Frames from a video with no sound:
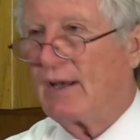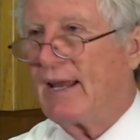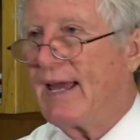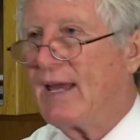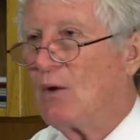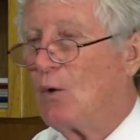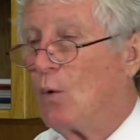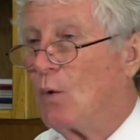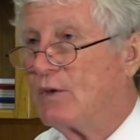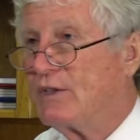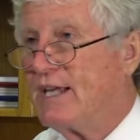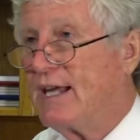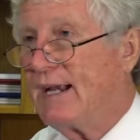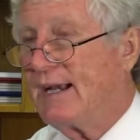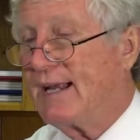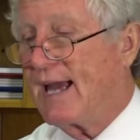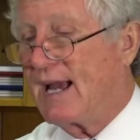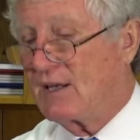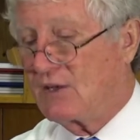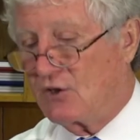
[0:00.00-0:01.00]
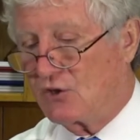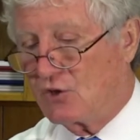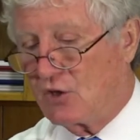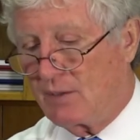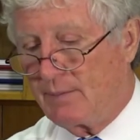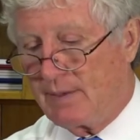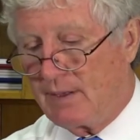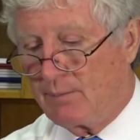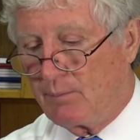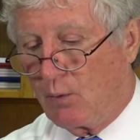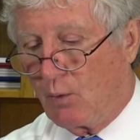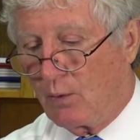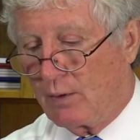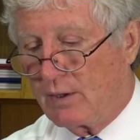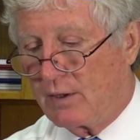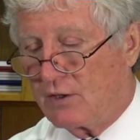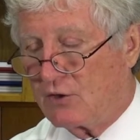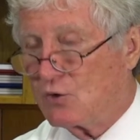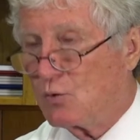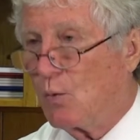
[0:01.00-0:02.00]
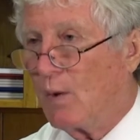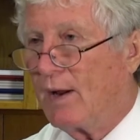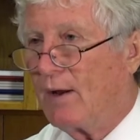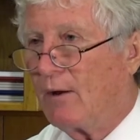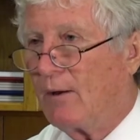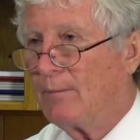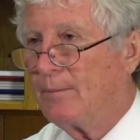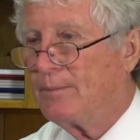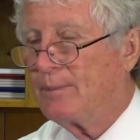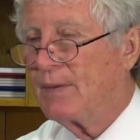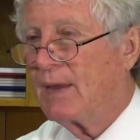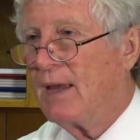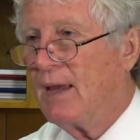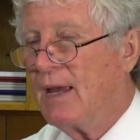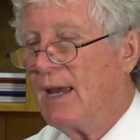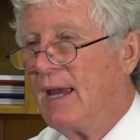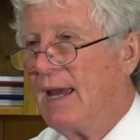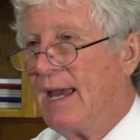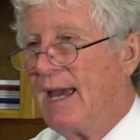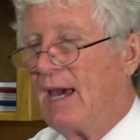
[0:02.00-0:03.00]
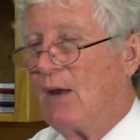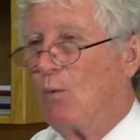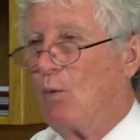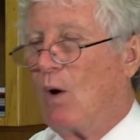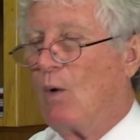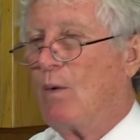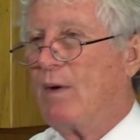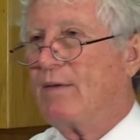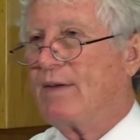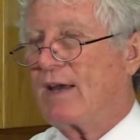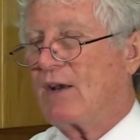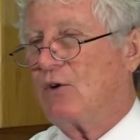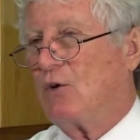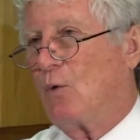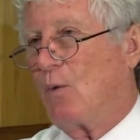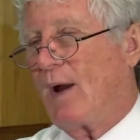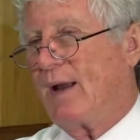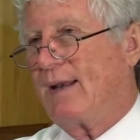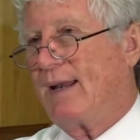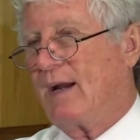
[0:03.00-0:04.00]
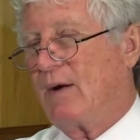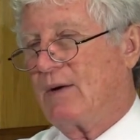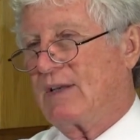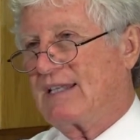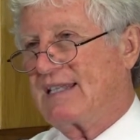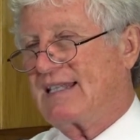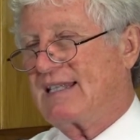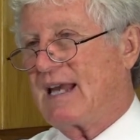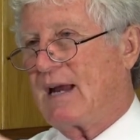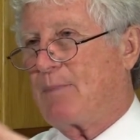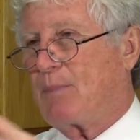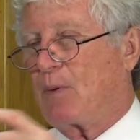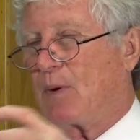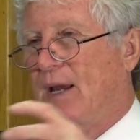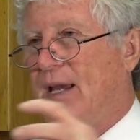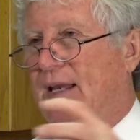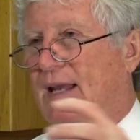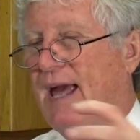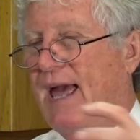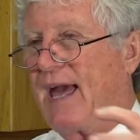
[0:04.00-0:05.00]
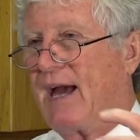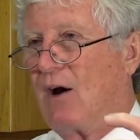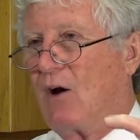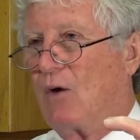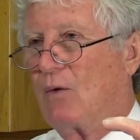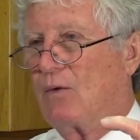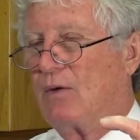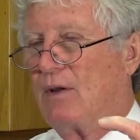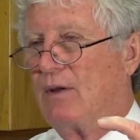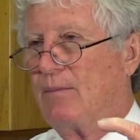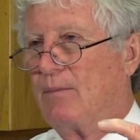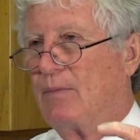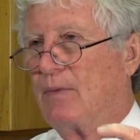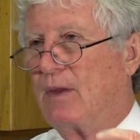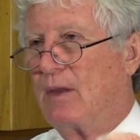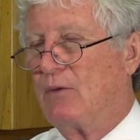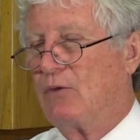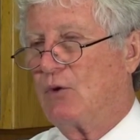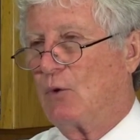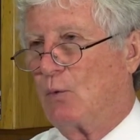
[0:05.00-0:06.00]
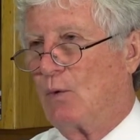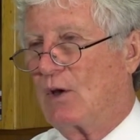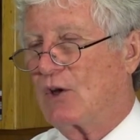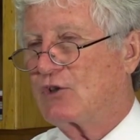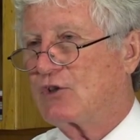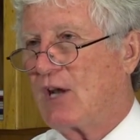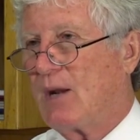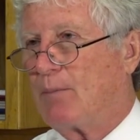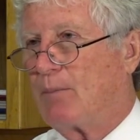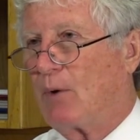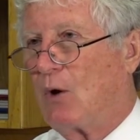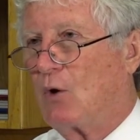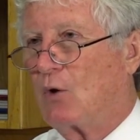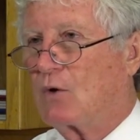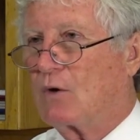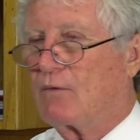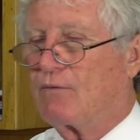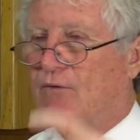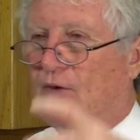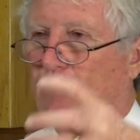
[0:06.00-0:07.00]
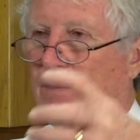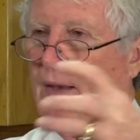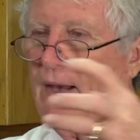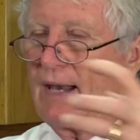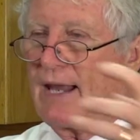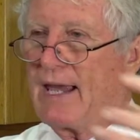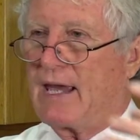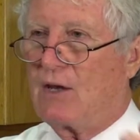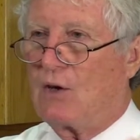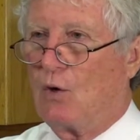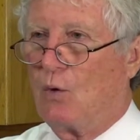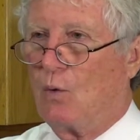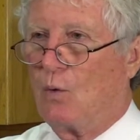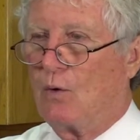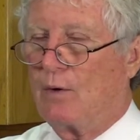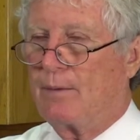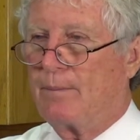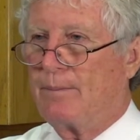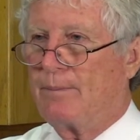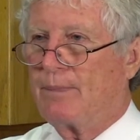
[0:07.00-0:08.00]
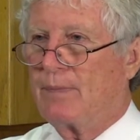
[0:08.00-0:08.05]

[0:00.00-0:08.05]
Landlord-Tenant Act is going to be important as well. And what we've got to do right now is separate out the real estate broker from the landlord.